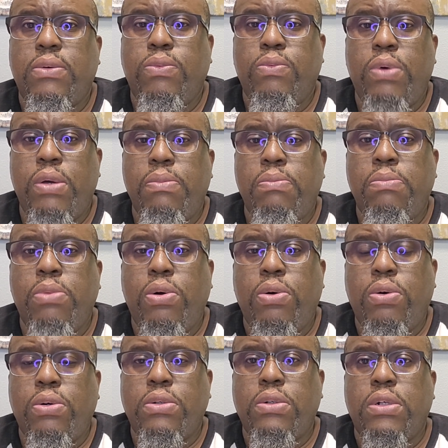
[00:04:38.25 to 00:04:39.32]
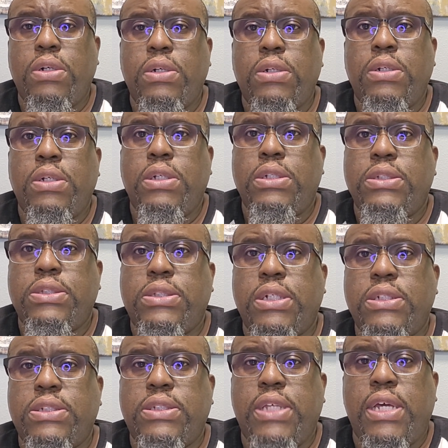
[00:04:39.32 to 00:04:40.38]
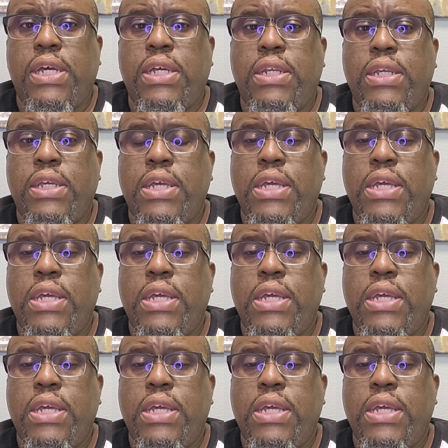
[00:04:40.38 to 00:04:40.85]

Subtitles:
went more such that